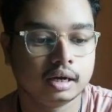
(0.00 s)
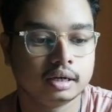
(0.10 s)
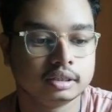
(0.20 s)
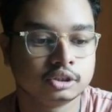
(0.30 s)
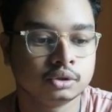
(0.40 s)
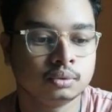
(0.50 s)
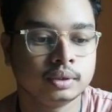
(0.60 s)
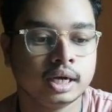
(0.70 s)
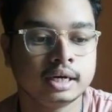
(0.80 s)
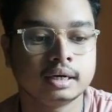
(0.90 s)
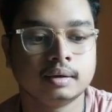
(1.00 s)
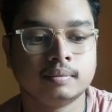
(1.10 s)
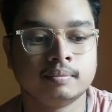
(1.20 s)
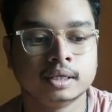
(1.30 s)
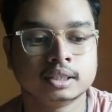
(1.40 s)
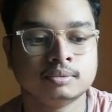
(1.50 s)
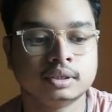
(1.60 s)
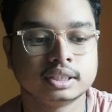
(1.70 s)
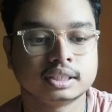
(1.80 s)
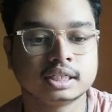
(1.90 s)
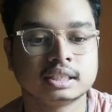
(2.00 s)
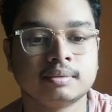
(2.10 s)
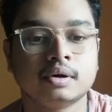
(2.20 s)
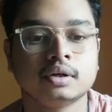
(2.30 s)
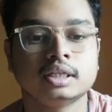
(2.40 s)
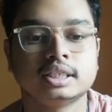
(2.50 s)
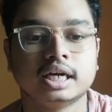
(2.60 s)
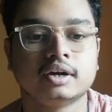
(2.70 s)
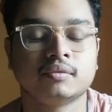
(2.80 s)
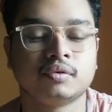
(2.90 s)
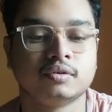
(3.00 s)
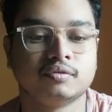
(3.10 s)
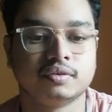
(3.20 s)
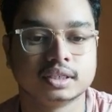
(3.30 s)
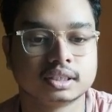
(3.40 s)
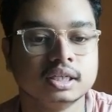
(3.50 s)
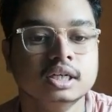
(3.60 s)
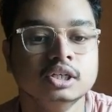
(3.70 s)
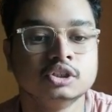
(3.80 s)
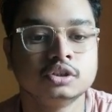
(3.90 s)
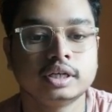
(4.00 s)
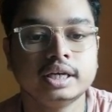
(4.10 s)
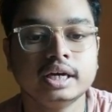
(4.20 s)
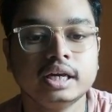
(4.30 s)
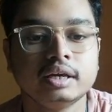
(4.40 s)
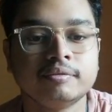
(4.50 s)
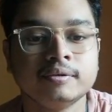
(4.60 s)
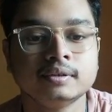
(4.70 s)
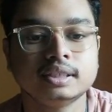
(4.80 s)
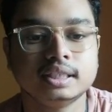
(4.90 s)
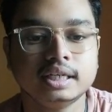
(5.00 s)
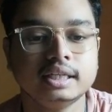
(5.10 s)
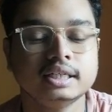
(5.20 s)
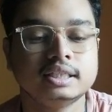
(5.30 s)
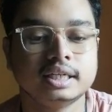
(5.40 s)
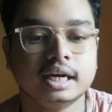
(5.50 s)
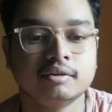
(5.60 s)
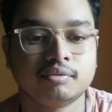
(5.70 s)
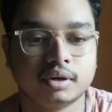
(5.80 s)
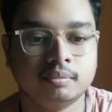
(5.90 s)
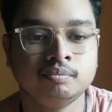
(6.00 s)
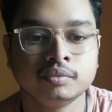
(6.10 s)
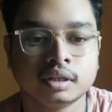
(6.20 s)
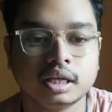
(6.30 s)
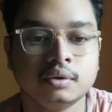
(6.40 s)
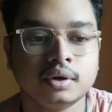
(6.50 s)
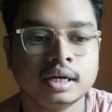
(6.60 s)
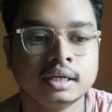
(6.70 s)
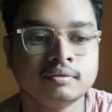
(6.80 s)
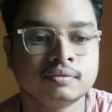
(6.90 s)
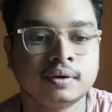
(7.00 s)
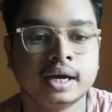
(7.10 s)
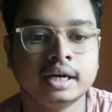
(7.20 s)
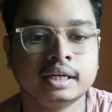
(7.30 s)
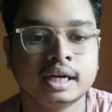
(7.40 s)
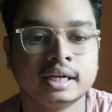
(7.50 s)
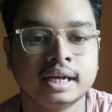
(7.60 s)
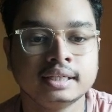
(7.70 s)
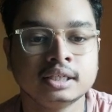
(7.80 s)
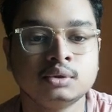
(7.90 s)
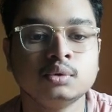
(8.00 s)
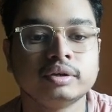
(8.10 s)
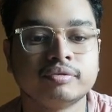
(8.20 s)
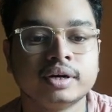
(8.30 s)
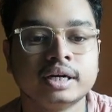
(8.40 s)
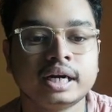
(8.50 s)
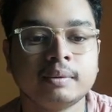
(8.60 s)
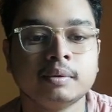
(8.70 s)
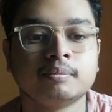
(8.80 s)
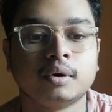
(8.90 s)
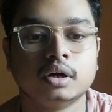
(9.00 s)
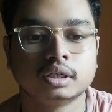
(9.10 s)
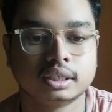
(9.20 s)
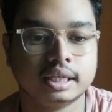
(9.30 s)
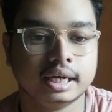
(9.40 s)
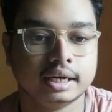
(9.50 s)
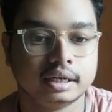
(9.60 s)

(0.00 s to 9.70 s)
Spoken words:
So we are much more discuss about the chair form first. So here if you see the chair form, you can find that there is a two different type of bonds there.